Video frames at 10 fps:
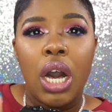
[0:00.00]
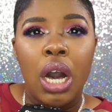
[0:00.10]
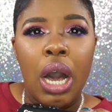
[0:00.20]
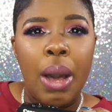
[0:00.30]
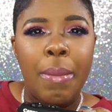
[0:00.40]

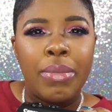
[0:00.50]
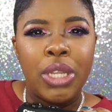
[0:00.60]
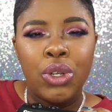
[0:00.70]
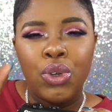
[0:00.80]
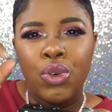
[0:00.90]

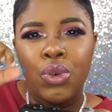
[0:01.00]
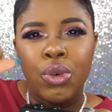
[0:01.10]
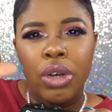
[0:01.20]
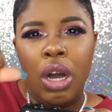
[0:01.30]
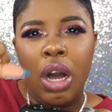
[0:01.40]

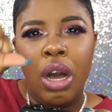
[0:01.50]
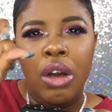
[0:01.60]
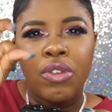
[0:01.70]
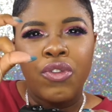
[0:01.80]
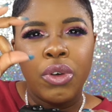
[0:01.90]
little
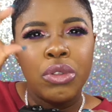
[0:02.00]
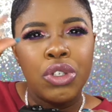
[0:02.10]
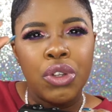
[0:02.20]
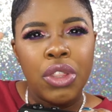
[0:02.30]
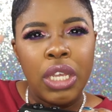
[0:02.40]

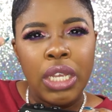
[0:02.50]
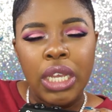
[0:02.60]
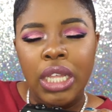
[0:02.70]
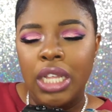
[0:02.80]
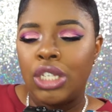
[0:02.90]
filter
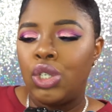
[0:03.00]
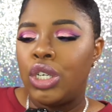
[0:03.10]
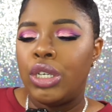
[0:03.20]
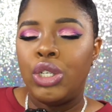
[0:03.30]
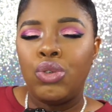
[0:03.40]
thingy that you
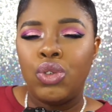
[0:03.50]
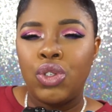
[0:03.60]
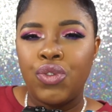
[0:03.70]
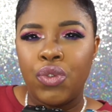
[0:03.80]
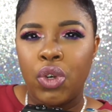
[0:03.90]
could
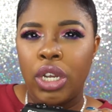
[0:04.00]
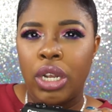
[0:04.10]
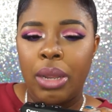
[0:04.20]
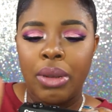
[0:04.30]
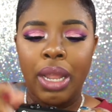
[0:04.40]
use for your,
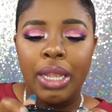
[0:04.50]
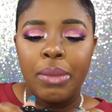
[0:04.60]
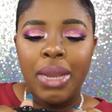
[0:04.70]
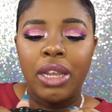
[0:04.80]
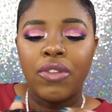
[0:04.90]
like
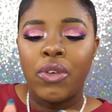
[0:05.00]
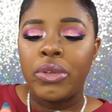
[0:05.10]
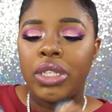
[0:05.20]
your microphones.